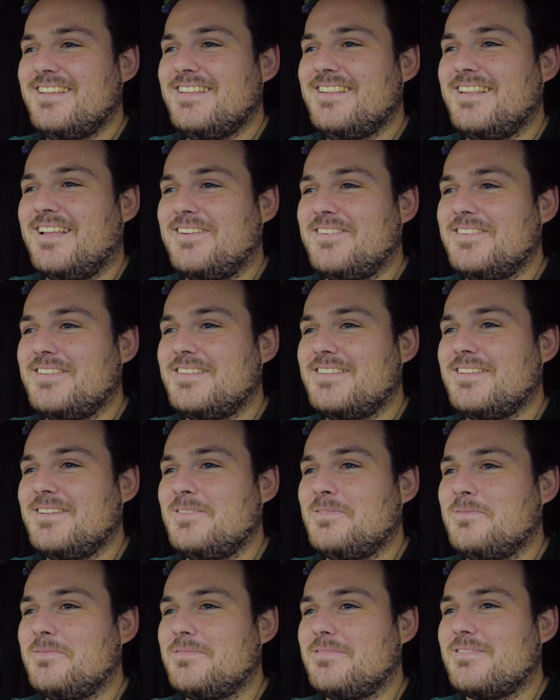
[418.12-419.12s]

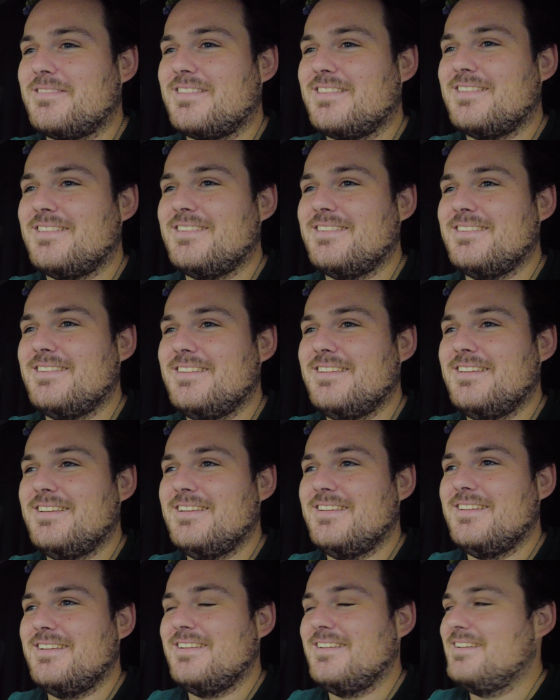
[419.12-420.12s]

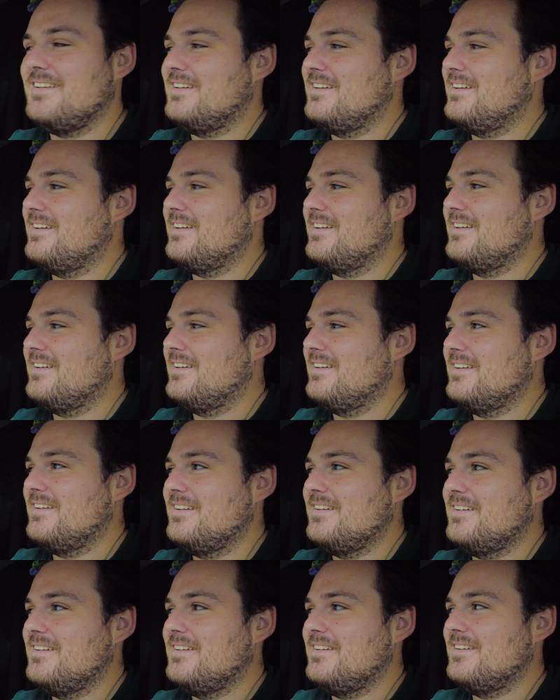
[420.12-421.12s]

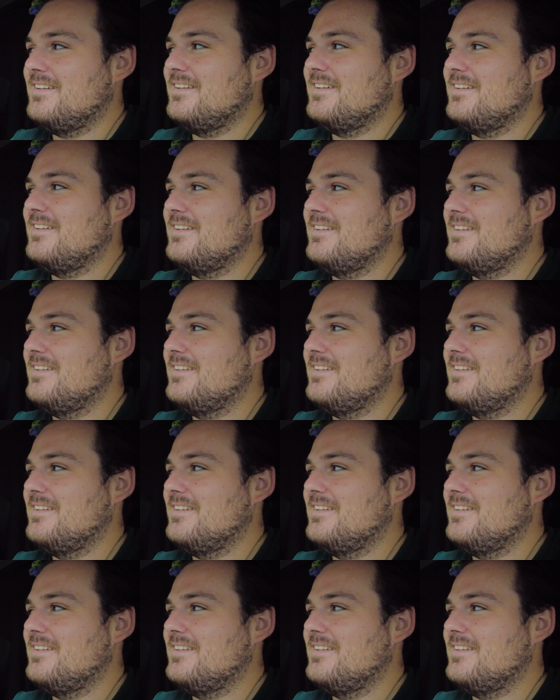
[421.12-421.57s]
(silent)